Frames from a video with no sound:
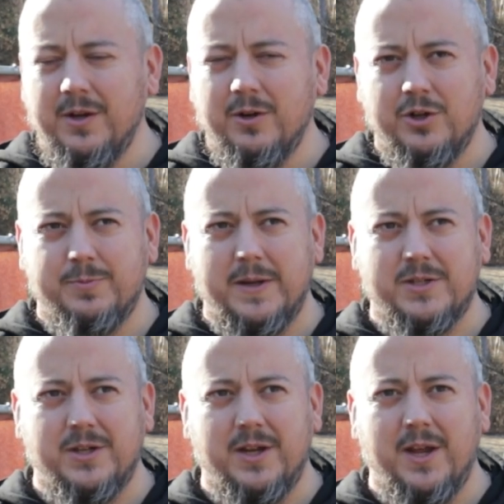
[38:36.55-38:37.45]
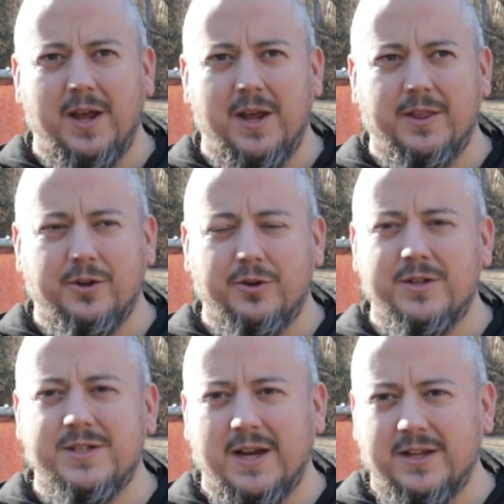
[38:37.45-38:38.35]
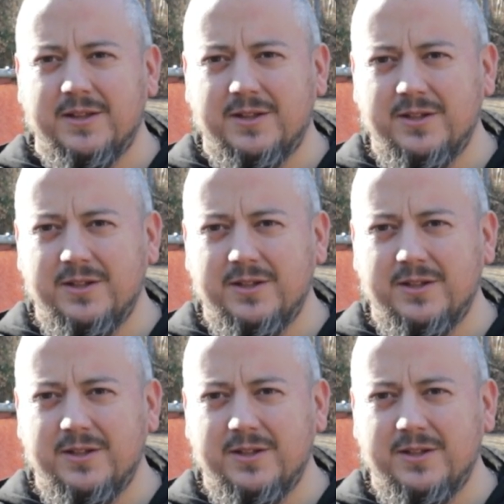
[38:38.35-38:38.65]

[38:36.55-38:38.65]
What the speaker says: which is basically a 32nd